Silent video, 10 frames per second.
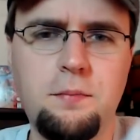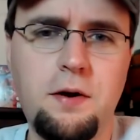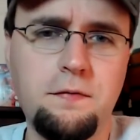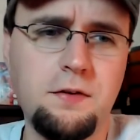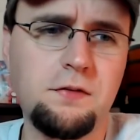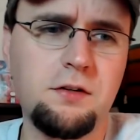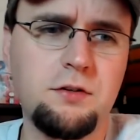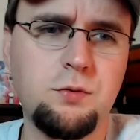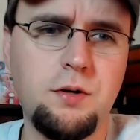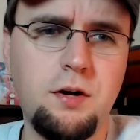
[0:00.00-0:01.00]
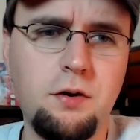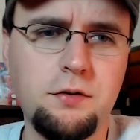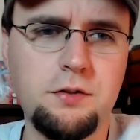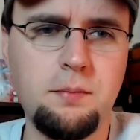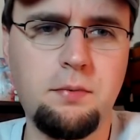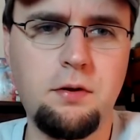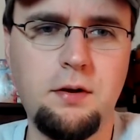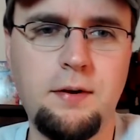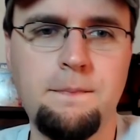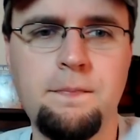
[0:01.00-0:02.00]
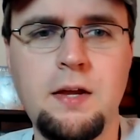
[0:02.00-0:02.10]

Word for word: about $15 to $20 complete.